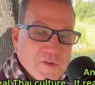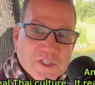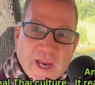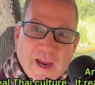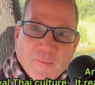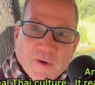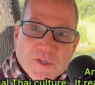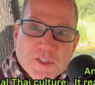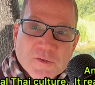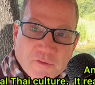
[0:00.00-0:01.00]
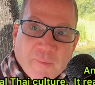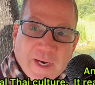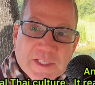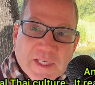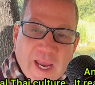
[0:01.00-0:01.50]
scammers for
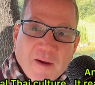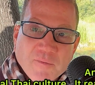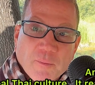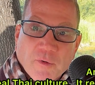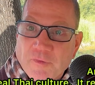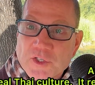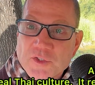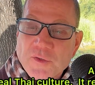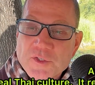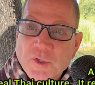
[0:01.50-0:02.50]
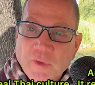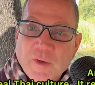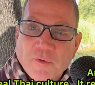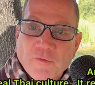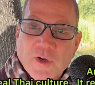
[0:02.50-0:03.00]
my scam, the professionals, the really
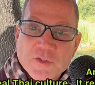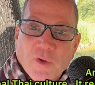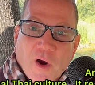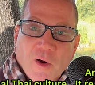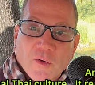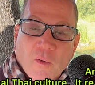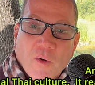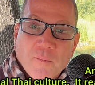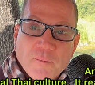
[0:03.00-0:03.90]
professional, hardcore